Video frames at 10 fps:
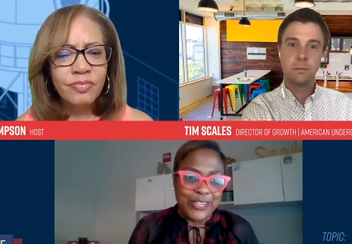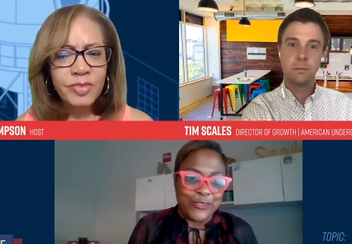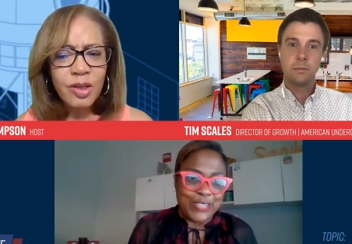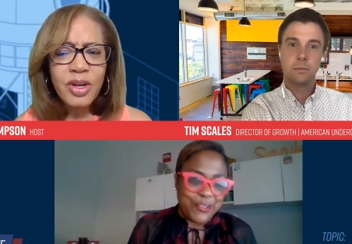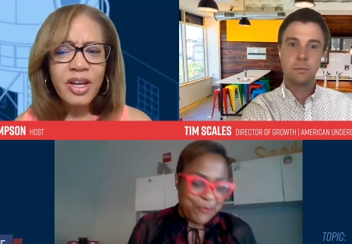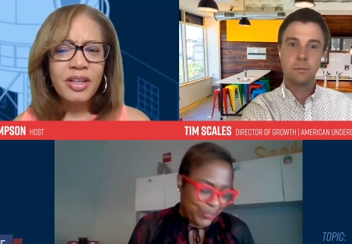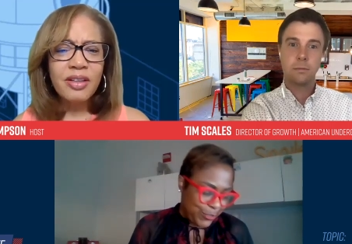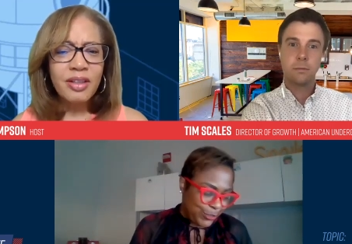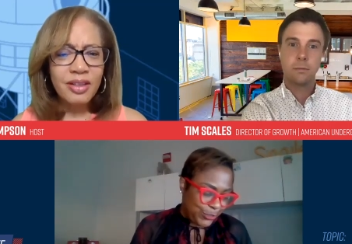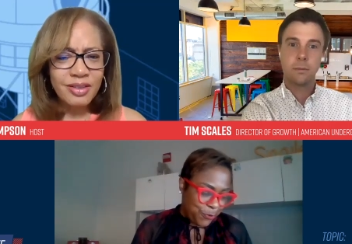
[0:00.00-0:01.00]
Speaker 1: go down. Okay. okay.
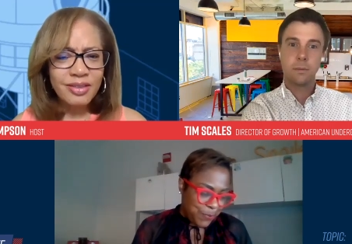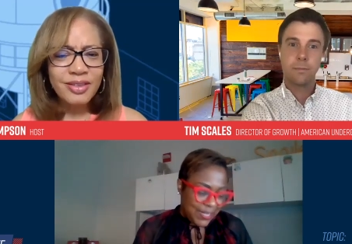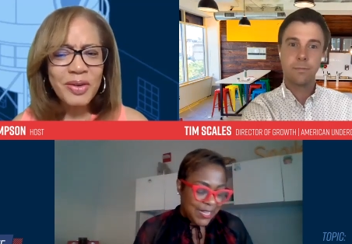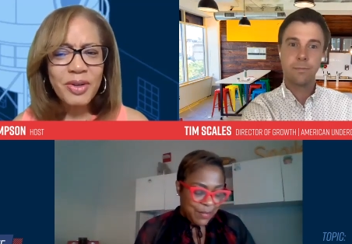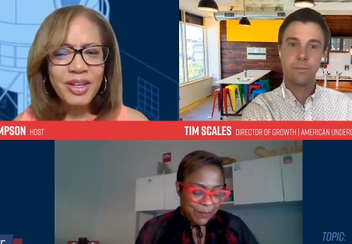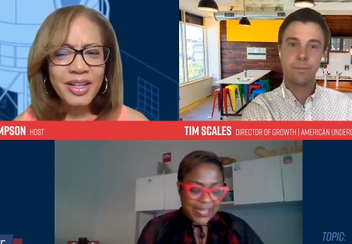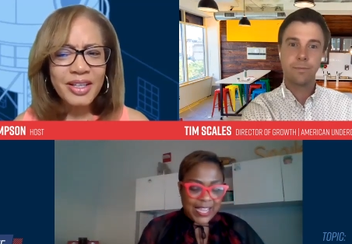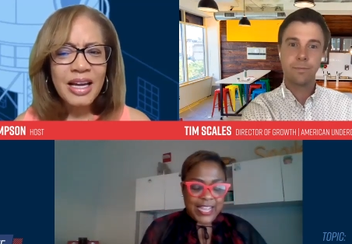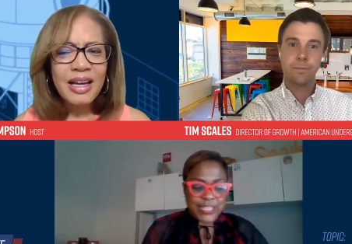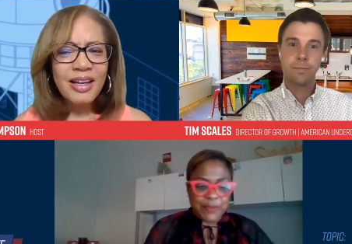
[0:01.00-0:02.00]
But yeah,
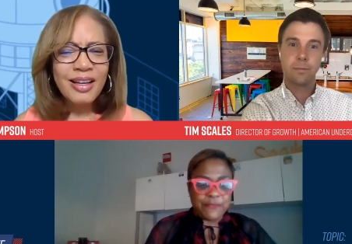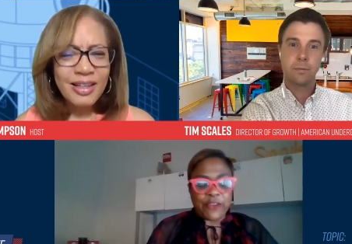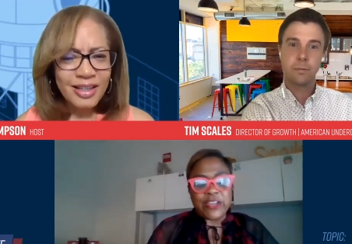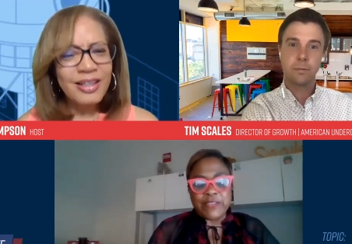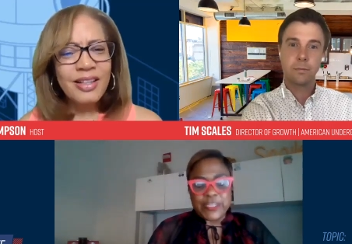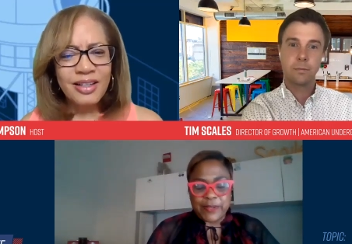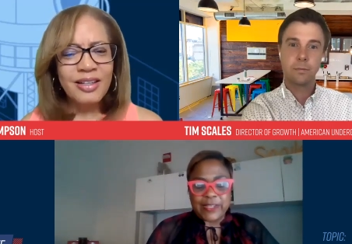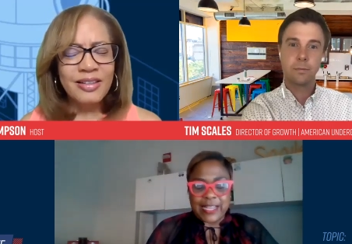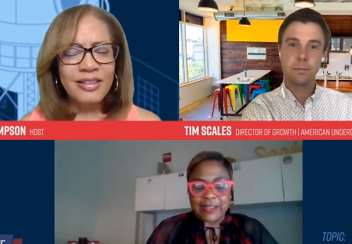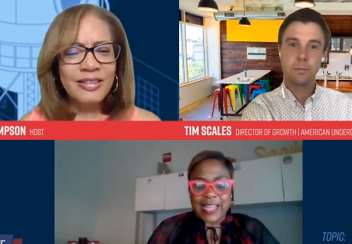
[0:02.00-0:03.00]
it's been very it's been
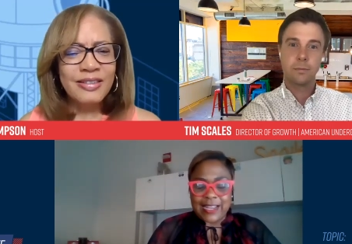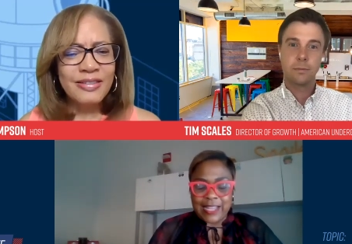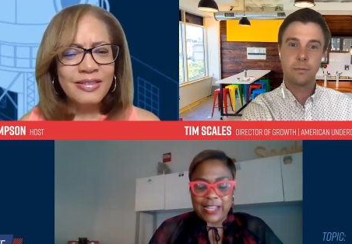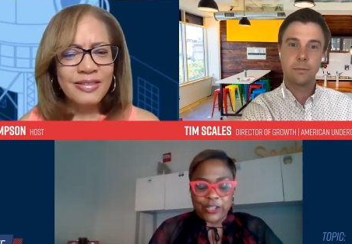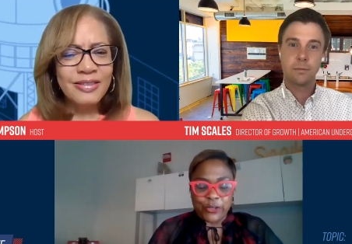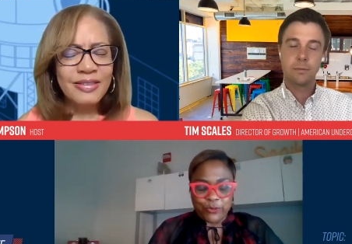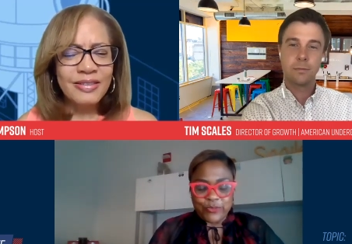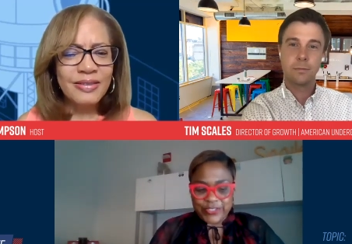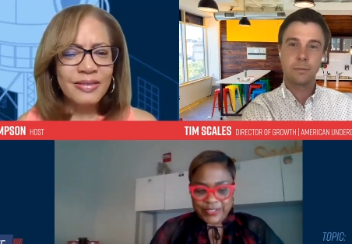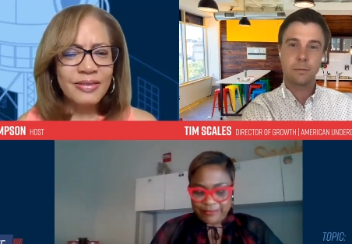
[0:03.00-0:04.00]
light light light
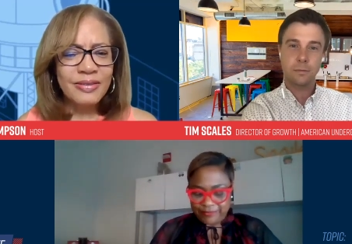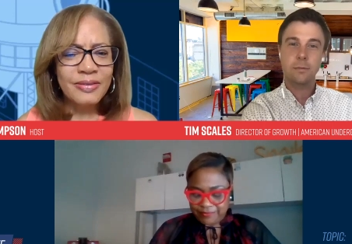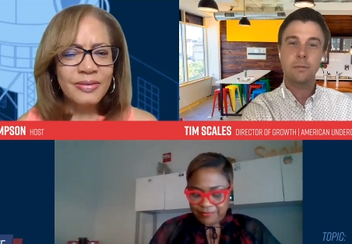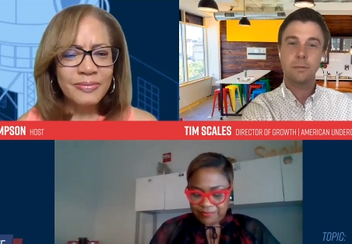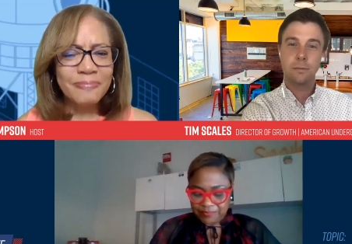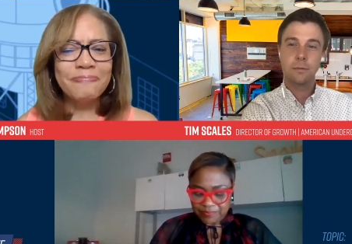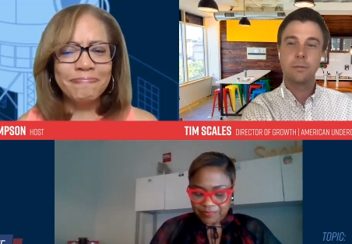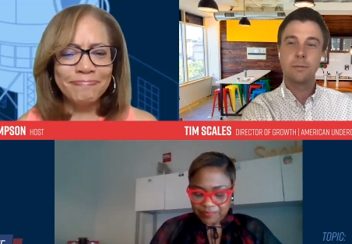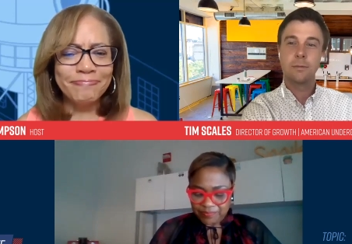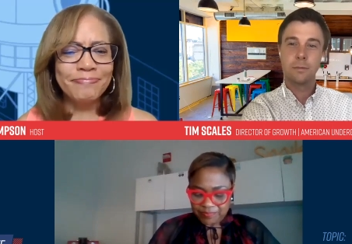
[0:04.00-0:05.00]
loads.
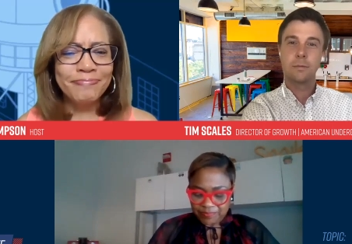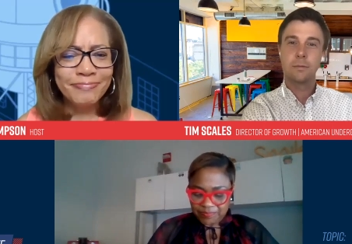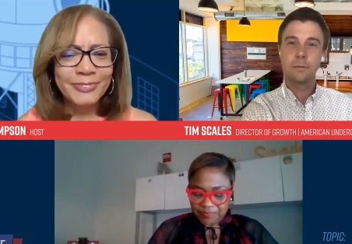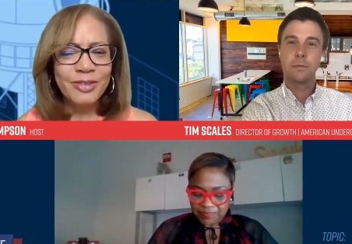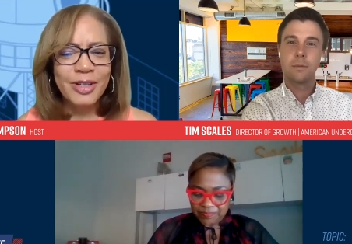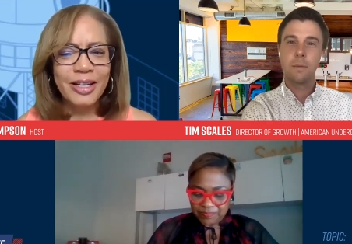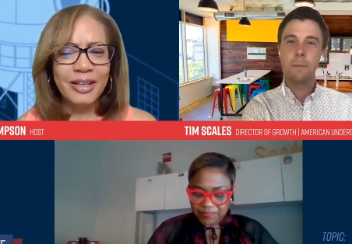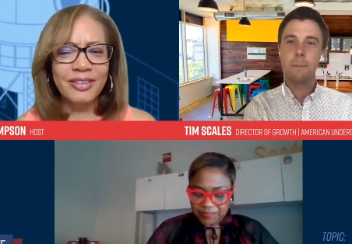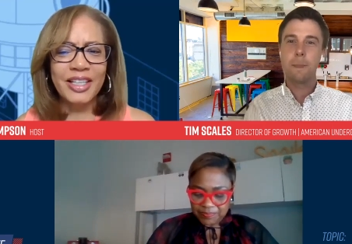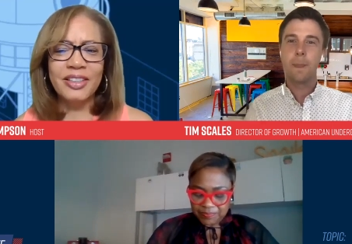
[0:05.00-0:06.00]
Speaker 2: hmm
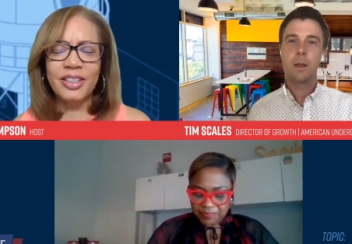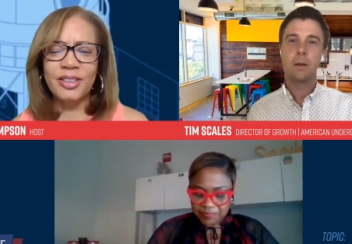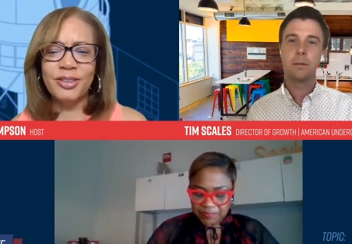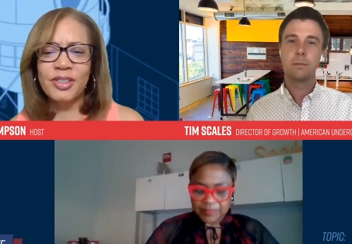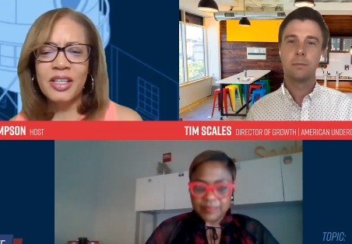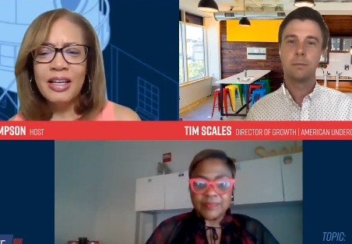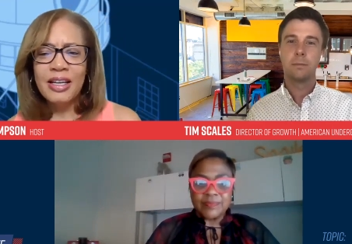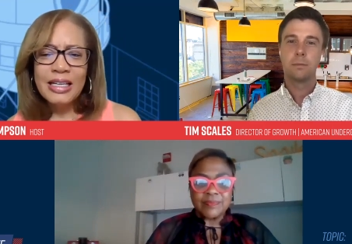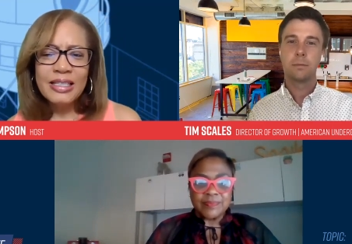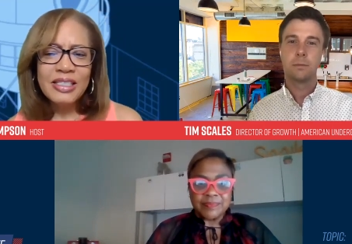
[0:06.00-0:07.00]
Okay, light
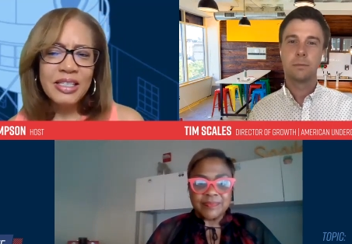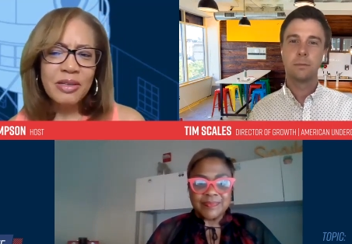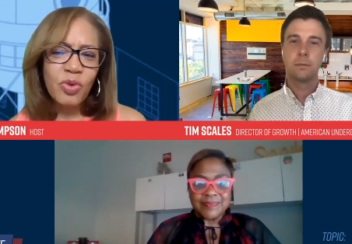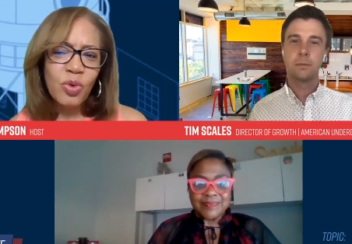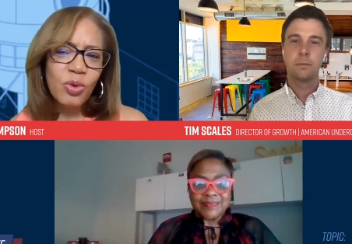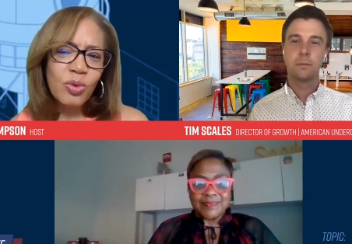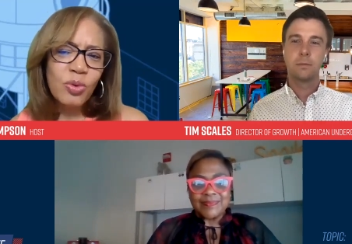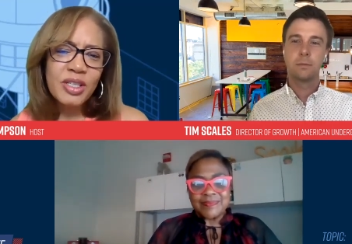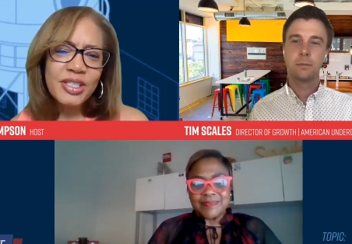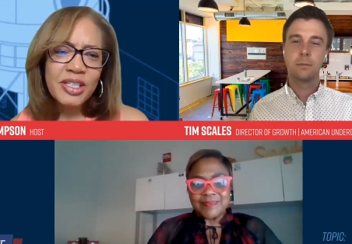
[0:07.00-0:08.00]
loads. Tim,
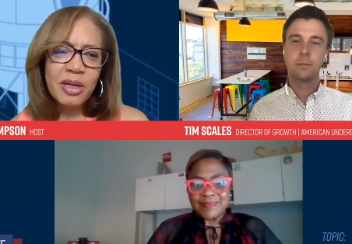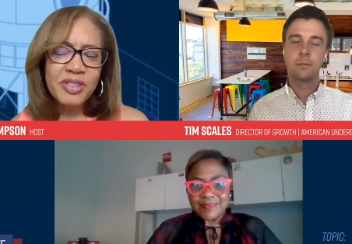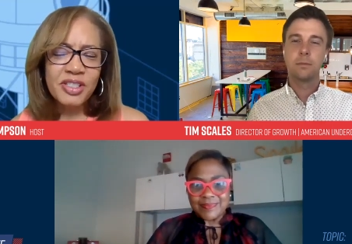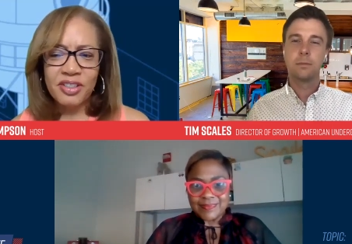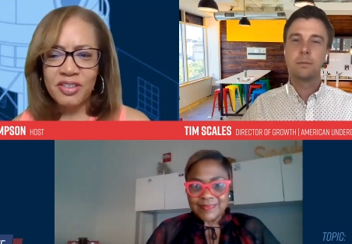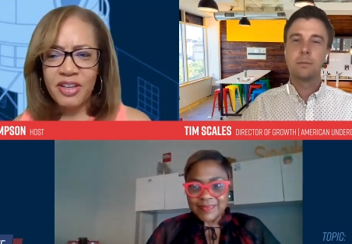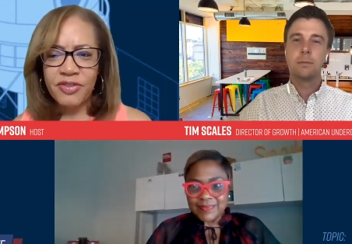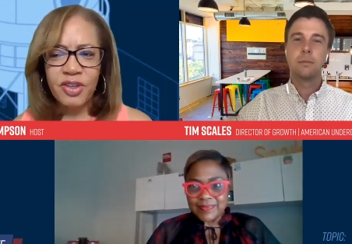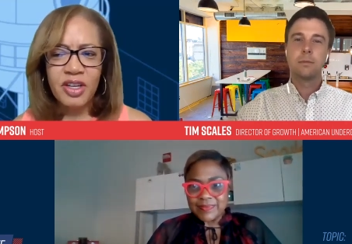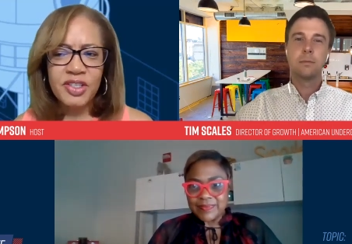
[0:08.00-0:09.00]
what steps in
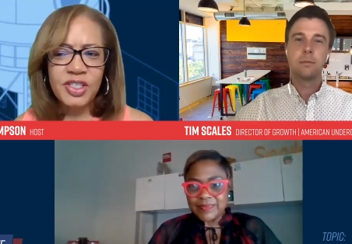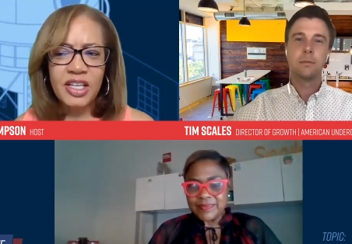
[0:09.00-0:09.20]
have you guys